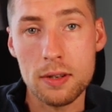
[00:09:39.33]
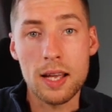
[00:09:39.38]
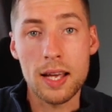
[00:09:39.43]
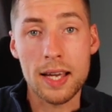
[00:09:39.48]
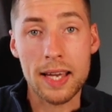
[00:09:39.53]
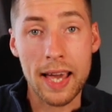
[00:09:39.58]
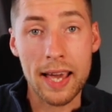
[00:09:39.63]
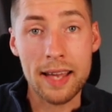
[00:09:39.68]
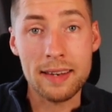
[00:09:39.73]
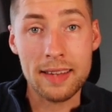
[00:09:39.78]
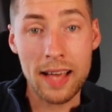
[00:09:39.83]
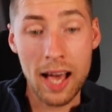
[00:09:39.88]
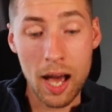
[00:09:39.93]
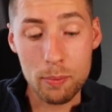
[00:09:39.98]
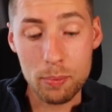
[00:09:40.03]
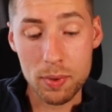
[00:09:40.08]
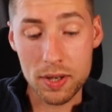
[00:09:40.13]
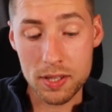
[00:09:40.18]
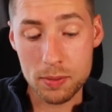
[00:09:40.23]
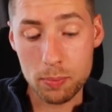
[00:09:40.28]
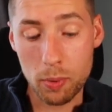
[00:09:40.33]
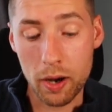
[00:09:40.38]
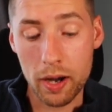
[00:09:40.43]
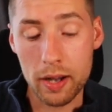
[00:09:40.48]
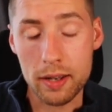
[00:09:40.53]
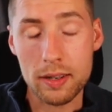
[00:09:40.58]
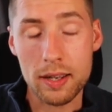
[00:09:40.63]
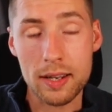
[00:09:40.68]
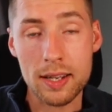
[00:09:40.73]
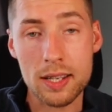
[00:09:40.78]
Again, to hamper this
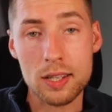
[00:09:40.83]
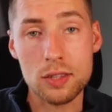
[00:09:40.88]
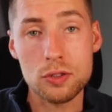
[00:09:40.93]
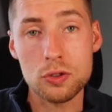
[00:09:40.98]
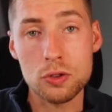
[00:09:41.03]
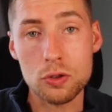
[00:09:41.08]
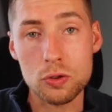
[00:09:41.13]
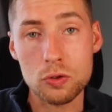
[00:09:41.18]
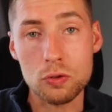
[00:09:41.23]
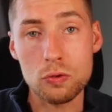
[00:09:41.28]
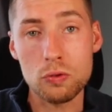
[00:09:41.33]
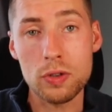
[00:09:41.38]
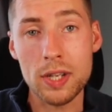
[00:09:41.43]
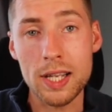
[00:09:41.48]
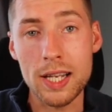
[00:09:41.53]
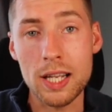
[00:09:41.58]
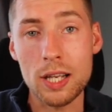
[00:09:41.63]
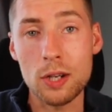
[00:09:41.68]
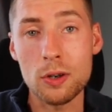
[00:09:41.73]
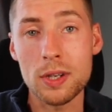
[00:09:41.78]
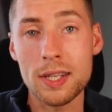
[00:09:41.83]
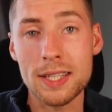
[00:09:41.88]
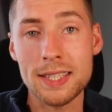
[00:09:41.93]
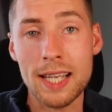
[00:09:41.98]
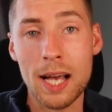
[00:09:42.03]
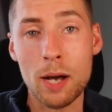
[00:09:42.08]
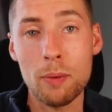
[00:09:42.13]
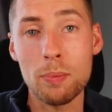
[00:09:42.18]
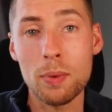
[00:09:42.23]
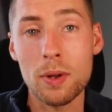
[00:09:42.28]
point, I think it's just a really good
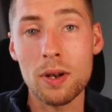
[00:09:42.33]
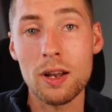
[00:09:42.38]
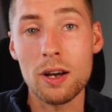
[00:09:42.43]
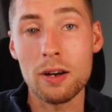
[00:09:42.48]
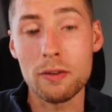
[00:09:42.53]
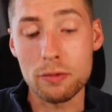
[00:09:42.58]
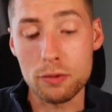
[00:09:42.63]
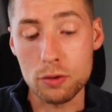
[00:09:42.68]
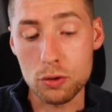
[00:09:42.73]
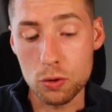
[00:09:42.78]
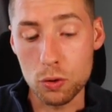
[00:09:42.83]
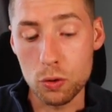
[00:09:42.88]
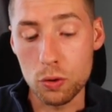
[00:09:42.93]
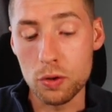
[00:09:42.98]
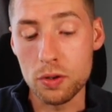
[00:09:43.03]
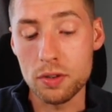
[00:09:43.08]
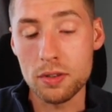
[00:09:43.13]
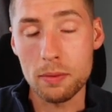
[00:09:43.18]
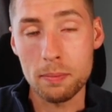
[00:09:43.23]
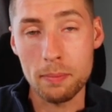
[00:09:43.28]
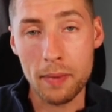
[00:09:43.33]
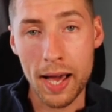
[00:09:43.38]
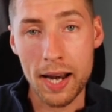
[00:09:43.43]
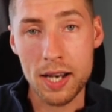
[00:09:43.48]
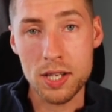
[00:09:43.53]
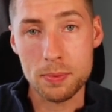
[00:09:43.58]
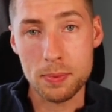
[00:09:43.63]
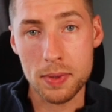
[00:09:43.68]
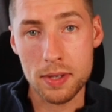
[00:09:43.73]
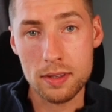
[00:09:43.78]
example of good
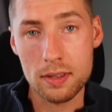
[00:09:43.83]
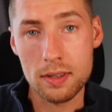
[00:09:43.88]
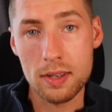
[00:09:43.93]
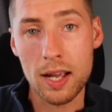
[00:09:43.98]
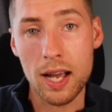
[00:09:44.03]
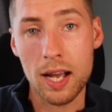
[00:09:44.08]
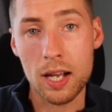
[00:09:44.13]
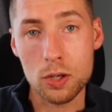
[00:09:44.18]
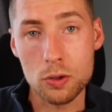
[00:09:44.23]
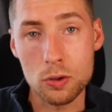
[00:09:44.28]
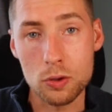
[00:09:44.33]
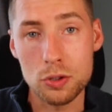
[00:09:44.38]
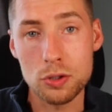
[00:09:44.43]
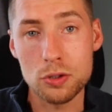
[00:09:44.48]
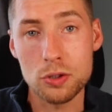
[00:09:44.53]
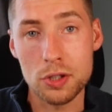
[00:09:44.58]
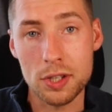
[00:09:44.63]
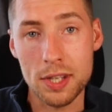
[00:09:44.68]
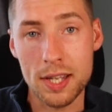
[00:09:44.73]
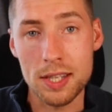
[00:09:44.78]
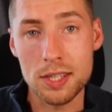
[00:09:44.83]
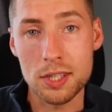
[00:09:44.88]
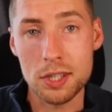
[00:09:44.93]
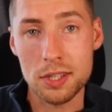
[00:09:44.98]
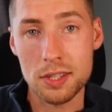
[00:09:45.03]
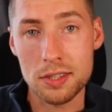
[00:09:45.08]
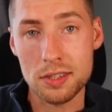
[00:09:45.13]
management and good strategic